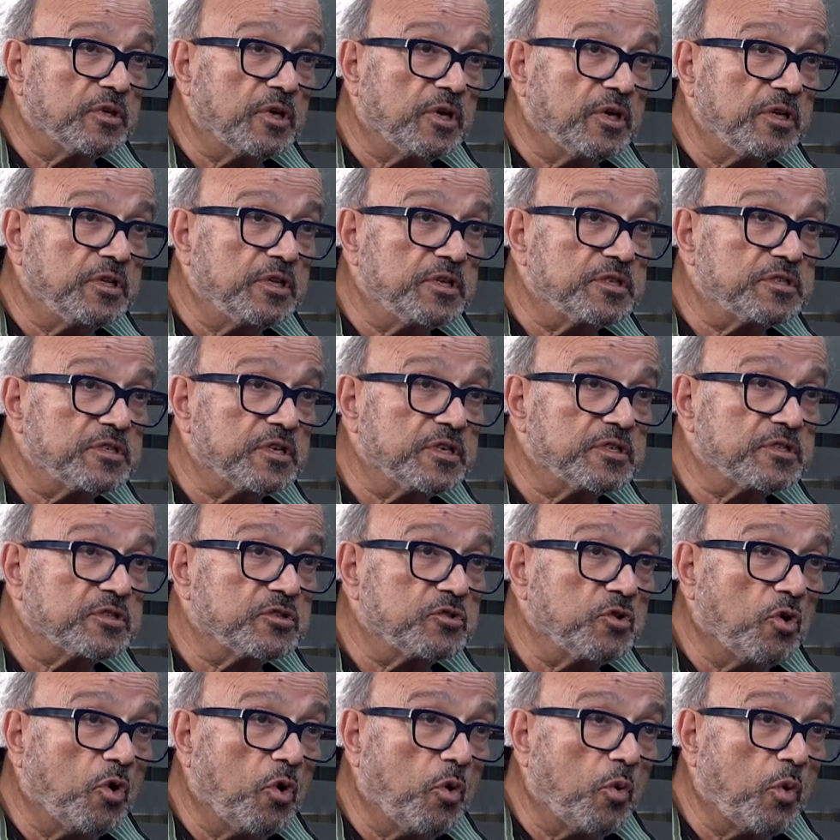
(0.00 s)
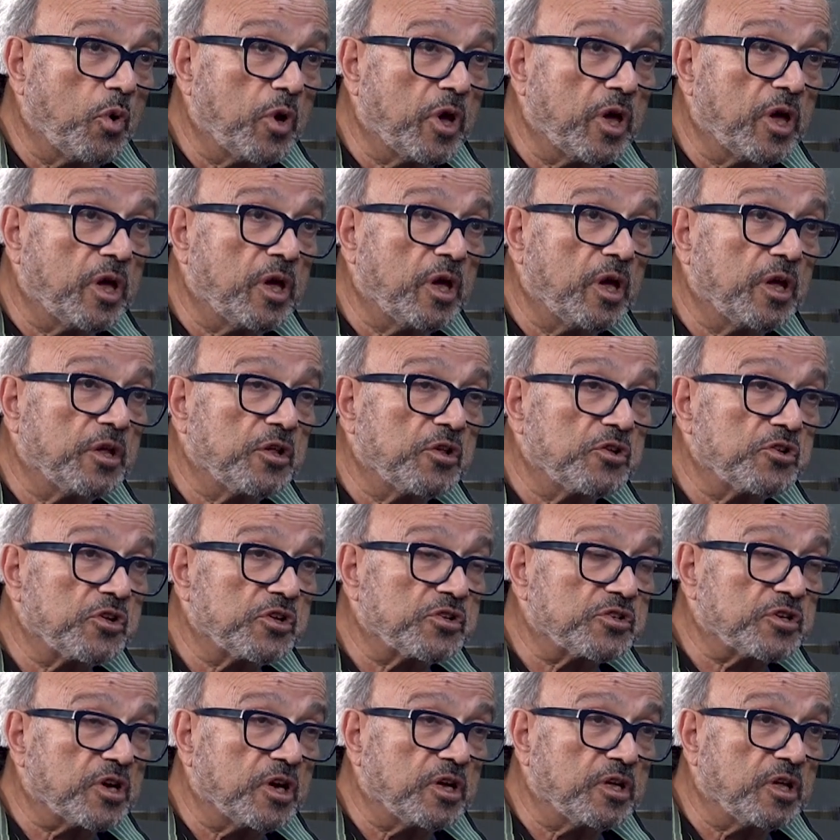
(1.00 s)
And he says, no way, and he
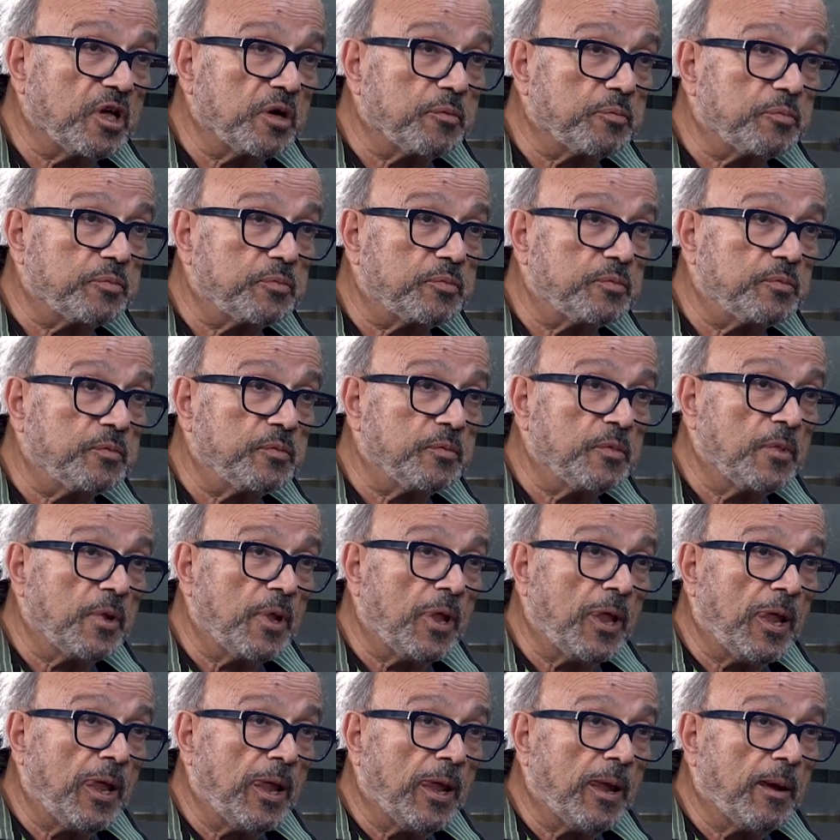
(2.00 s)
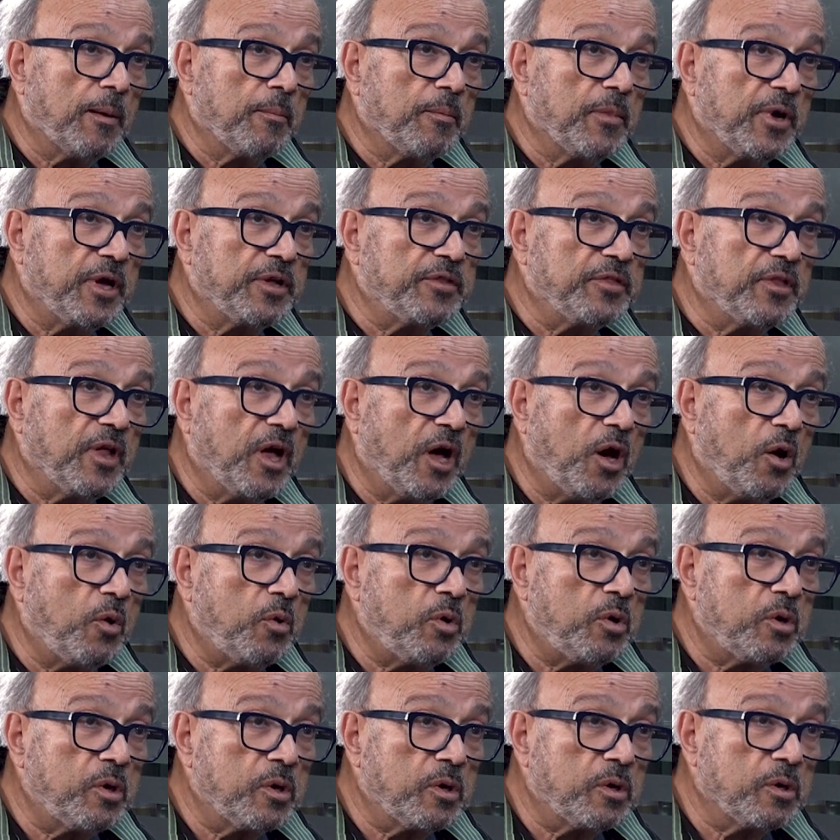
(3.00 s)
just got up. And
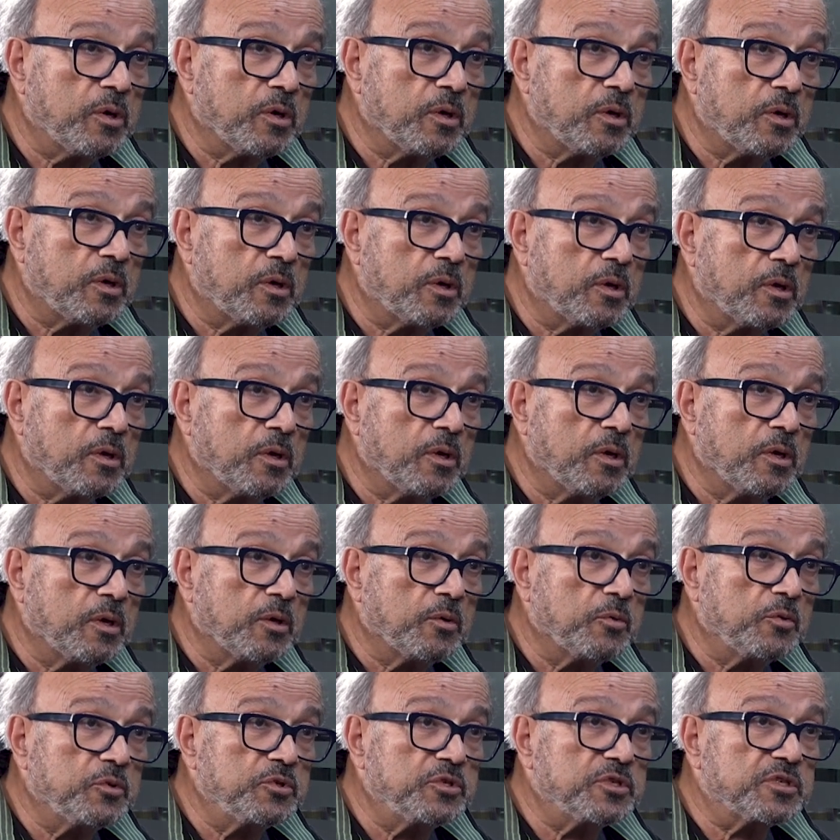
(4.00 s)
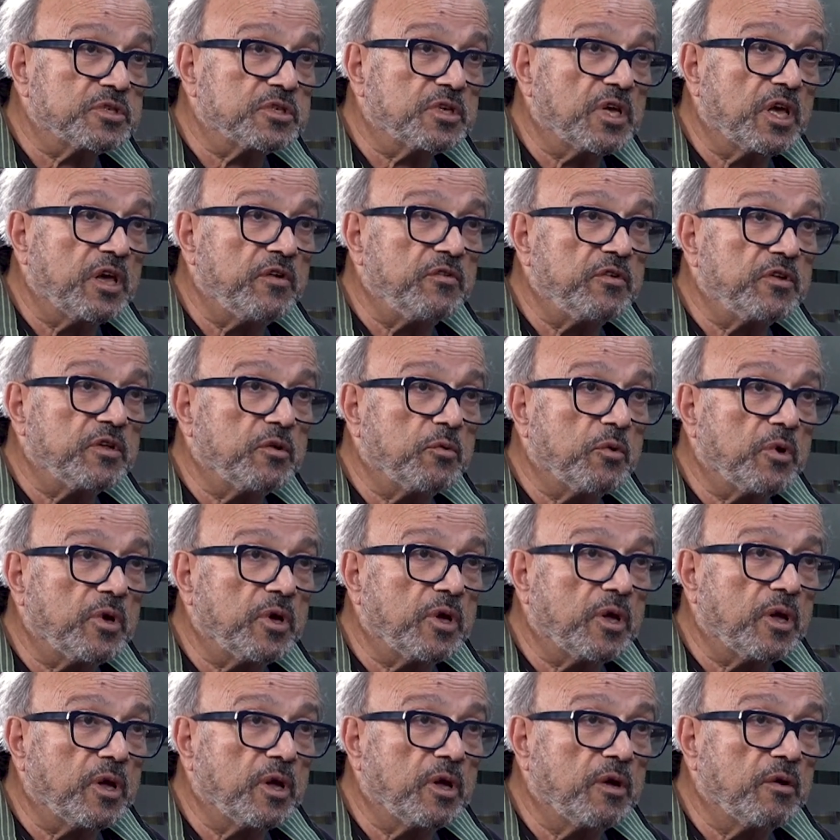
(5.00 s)
now, we just gave it
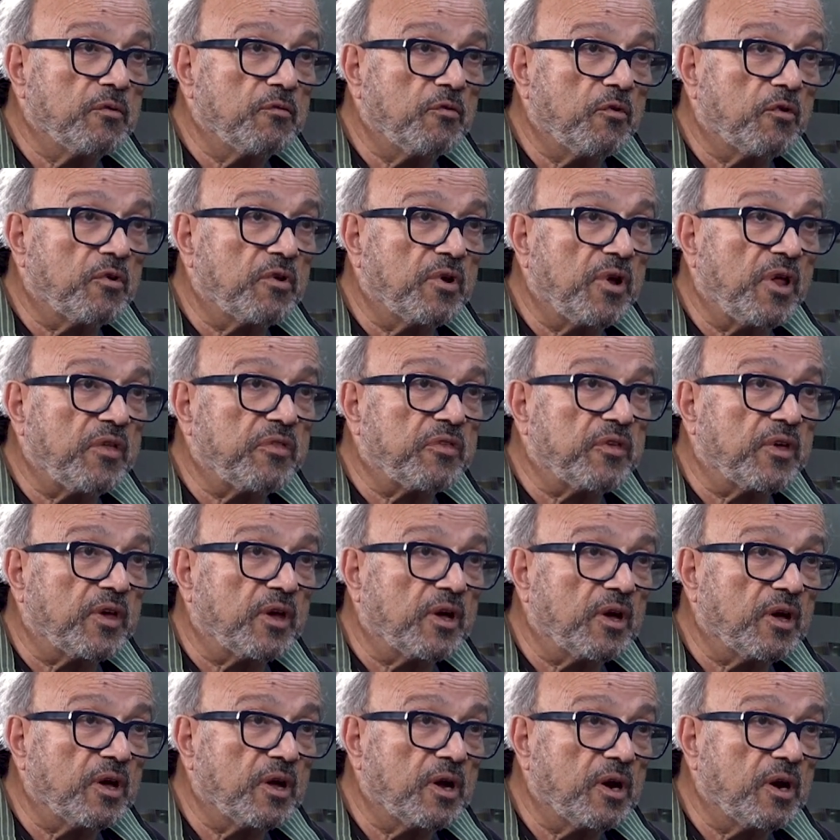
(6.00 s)
away for nothing.